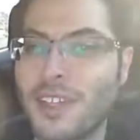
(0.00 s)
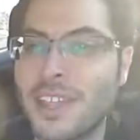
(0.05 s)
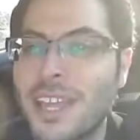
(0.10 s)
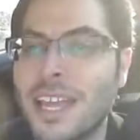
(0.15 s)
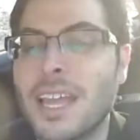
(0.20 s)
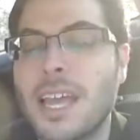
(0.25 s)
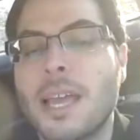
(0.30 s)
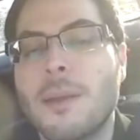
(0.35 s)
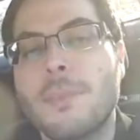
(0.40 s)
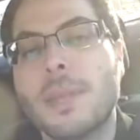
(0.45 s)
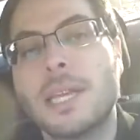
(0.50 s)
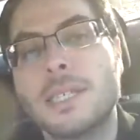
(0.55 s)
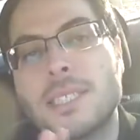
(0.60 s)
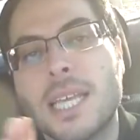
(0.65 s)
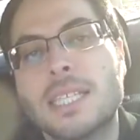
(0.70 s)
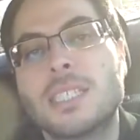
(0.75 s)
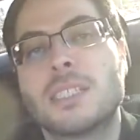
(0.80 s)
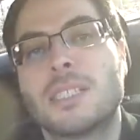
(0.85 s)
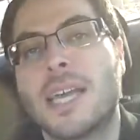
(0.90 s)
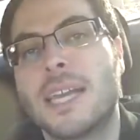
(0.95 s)
the, because
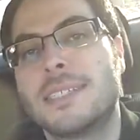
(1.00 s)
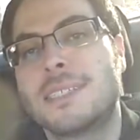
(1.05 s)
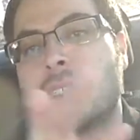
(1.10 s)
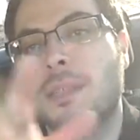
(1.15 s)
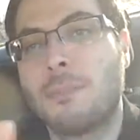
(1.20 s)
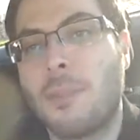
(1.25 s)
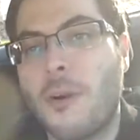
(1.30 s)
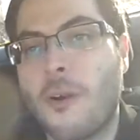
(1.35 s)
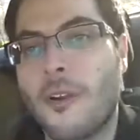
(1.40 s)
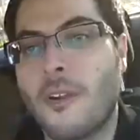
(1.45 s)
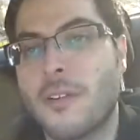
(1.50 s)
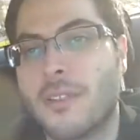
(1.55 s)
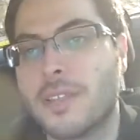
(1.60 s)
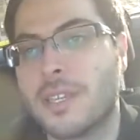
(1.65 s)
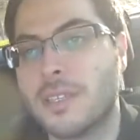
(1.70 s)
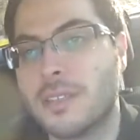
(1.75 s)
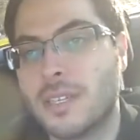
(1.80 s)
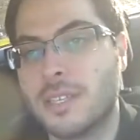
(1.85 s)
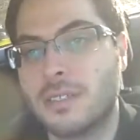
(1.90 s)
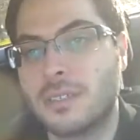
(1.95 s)
that's the part.
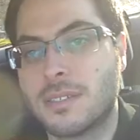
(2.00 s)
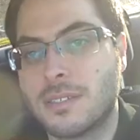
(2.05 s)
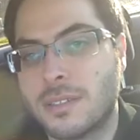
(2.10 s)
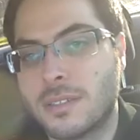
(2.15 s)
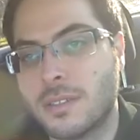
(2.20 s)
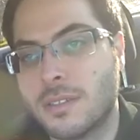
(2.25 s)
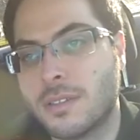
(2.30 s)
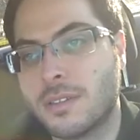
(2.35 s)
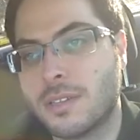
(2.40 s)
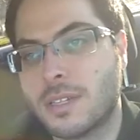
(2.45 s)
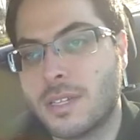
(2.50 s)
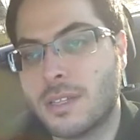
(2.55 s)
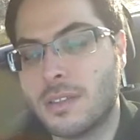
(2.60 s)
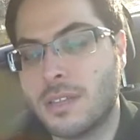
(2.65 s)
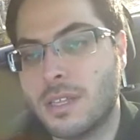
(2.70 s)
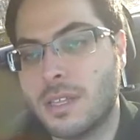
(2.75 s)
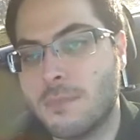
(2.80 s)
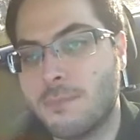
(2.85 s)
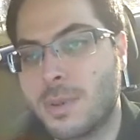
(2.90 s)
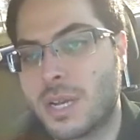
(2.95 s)
It's
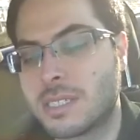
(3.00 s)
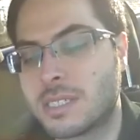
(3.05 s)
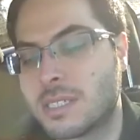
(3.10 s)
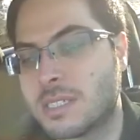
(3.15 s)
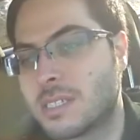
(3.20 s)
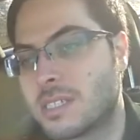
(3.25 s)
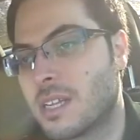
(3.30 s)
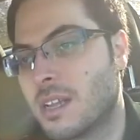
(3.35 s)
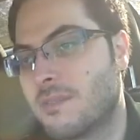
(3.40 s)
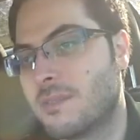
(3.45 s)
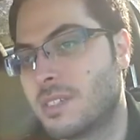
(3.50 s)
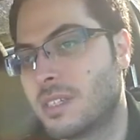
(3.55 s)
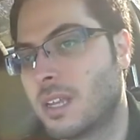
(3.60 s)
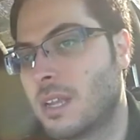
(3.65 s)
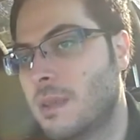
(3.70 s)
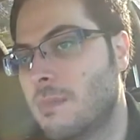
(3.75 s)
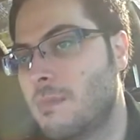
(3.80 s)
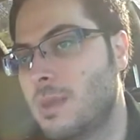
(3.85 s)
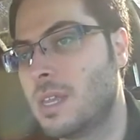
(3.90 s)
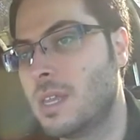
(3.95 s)
the busted stuff is
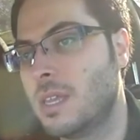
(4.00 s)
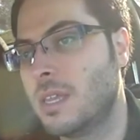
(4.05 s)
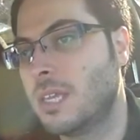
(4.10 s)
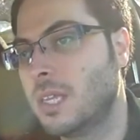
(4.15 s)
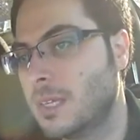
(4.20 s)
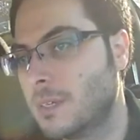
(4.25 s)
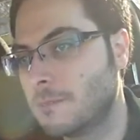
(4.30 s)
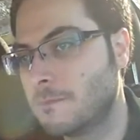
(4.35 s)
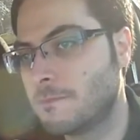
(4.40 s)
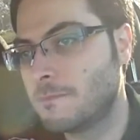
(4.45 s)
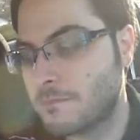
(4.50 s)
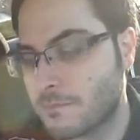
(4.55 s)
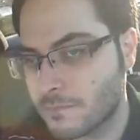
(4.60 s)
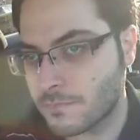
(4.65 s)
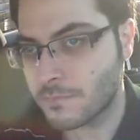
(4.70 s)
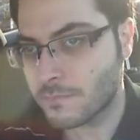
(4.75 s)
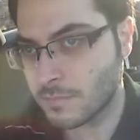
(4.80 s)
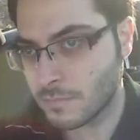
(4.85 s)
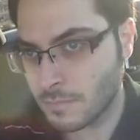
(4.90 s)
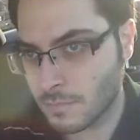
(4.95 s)
going to be
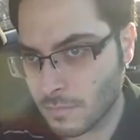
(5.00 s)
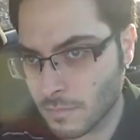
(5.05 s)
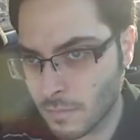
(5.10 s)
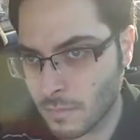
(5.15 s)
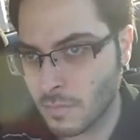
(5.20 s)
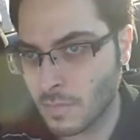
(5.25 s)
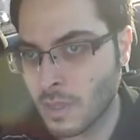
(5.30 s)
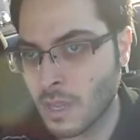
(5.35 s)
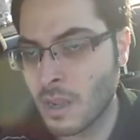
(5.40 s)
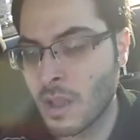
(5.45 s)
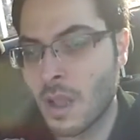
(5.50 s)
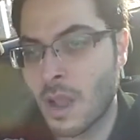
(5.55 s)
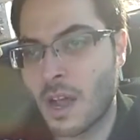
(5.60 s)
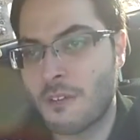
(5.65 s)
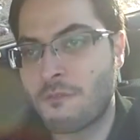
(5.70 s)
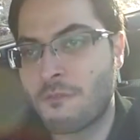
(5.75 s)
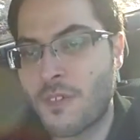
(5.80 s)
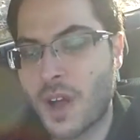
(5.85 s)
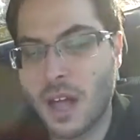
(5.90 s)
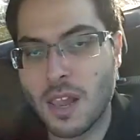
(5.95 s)

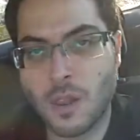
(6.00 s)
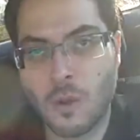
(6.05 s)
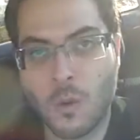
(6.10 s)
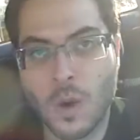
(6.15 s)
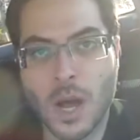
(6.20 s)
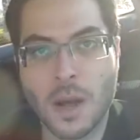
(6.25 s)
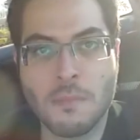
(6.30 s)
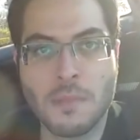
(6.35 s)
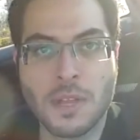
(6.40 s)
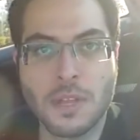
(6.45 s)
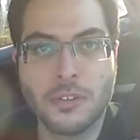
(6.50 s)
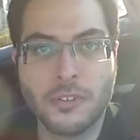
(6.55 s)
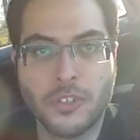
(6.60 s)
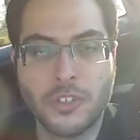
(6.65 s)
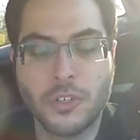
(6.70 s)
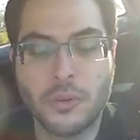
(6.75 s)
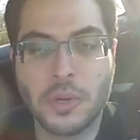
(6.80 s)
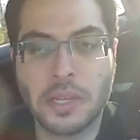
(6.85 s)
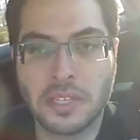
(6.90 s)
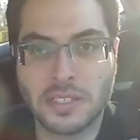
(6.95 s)
a follow-up
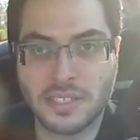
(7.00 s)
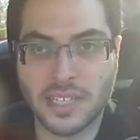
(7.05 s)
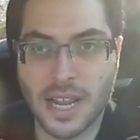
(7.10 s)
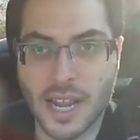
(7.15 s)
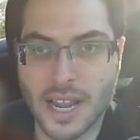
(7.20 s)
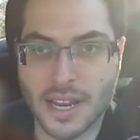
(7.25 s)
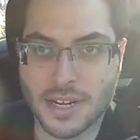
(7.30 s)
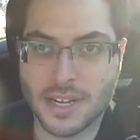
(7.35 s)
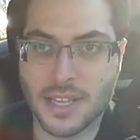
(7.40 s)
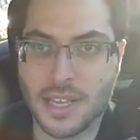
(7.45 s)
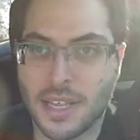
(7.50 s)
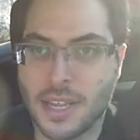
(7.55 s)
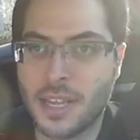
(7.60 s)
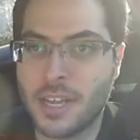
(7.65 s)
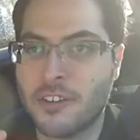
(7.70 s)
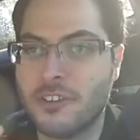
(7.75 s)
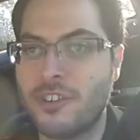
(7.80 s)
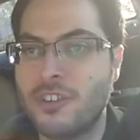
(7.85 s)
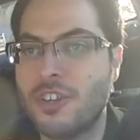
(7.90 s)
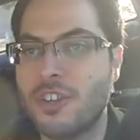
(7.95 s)
to anxiety,
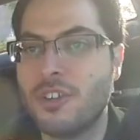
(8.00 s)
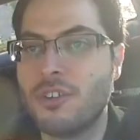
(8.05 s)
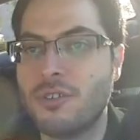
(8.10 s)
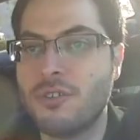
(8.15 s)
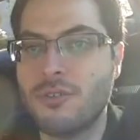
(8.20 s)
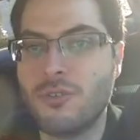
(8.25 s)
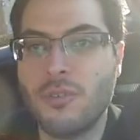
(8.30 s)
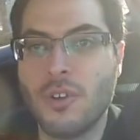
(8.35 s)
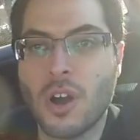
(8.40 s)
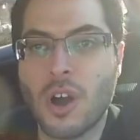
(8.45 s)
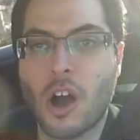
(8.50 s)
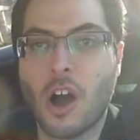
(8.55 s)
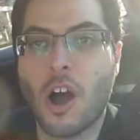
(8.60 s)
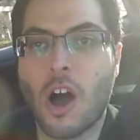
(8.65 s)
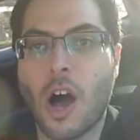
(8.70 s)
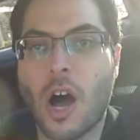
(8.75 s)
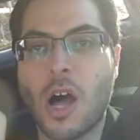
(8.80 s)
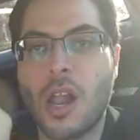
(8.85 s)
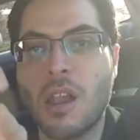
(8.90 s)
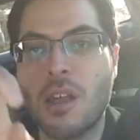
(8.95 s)
to
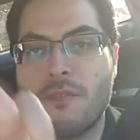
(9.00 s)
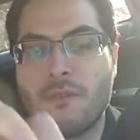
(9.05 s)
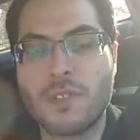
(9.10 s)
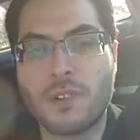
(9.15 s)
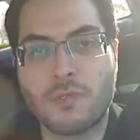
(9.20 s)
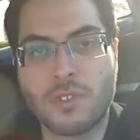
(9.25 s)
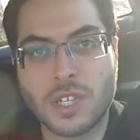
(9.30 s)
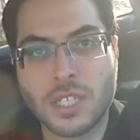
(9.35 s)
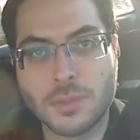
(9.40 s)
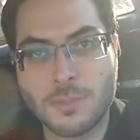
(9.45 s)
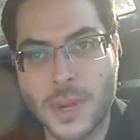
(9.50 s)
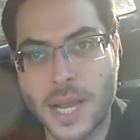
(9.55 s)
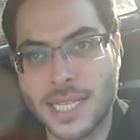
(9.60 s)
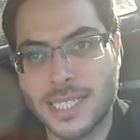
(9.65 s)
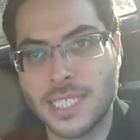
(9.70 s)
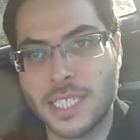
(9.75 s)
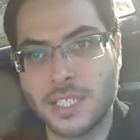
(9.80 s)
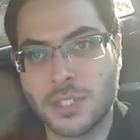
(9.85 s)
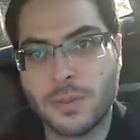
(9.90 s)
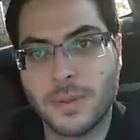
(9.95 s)
all of the
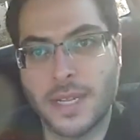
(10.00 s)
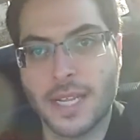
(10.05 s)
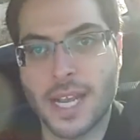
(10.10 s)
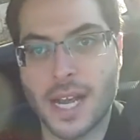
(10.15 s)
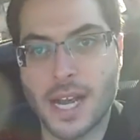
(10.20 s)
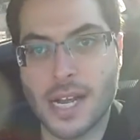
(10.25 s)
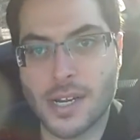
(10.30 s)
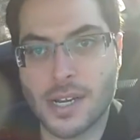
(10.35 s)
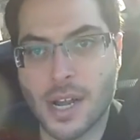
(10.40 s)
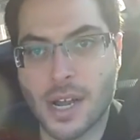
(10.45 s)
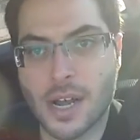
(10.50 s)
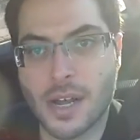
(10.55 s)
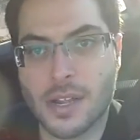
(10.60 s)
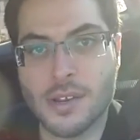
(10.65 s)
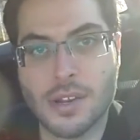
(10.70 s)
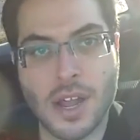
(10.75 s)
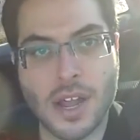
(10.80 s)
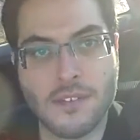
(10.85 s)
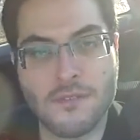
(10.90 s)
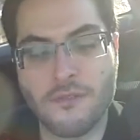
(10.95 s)
responses we got
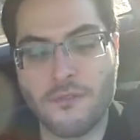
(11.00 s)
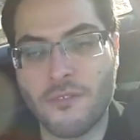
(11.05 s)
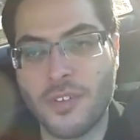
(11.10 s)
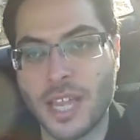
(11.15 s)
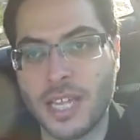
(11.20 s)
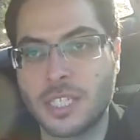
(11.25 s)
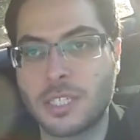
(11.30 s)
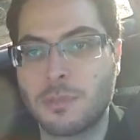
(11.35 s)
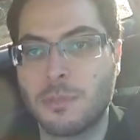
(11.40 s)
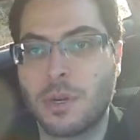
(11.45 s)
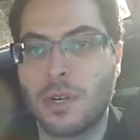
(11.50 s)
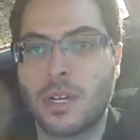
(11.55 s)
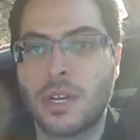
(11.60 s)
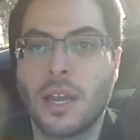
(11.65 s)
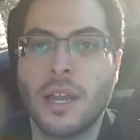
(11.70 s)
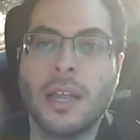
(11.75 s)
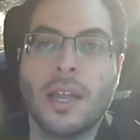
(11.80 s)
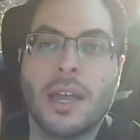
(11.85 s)
on Facebook.